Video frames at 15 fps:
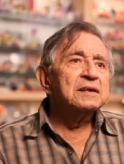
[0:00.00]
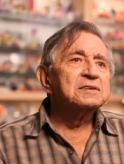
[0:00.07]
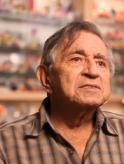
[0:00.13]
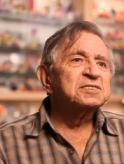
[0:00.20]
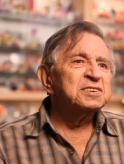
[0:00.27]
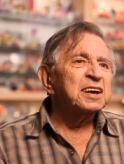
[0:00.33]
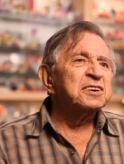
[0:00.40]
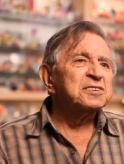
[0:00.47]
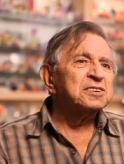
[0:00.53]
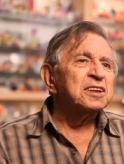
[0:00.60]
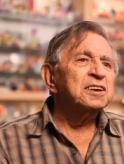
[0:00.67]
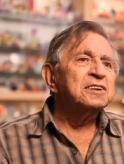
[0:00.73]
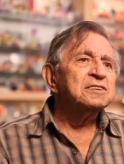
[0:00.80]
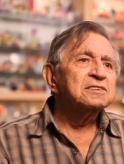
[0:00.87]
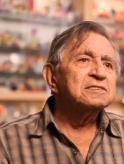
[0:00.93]

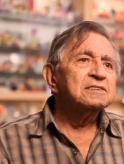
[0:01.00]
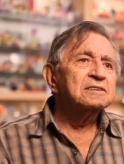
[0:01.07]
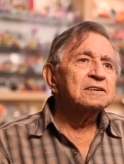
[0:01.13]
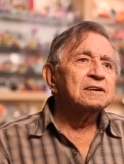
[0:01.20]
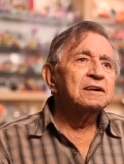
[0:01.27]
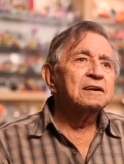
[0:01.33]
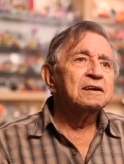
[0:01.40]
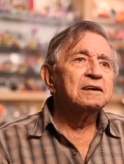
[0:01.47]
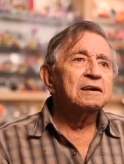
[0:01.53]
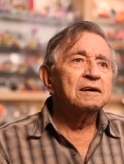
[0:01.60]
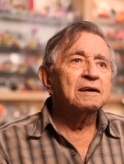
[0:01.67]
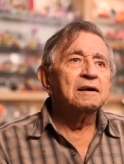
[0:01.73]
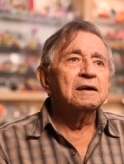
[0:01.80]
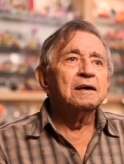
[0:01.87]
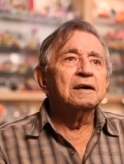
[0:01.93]
60s
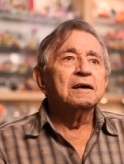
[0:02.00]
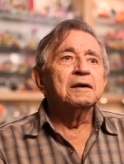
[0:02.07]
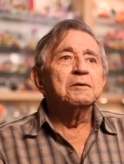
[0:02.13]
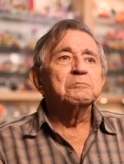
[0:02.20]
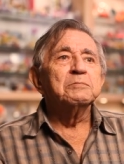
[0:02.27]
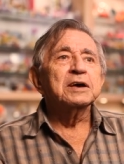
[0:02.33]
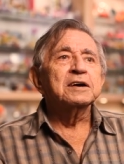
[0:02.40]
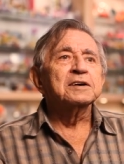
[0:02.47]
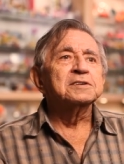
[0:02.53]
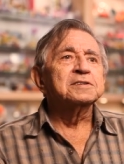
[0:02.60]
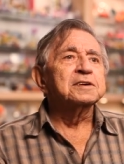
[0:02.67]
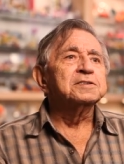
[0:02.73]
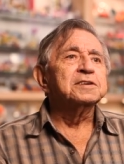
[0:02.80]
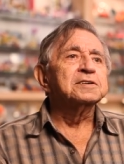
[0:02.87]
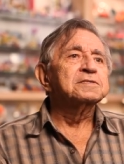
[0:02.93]
because
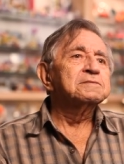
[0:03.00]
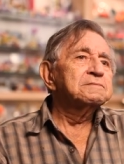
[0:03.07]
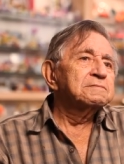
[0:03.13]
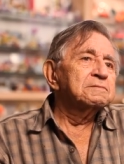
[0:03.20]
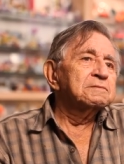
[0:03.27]
there just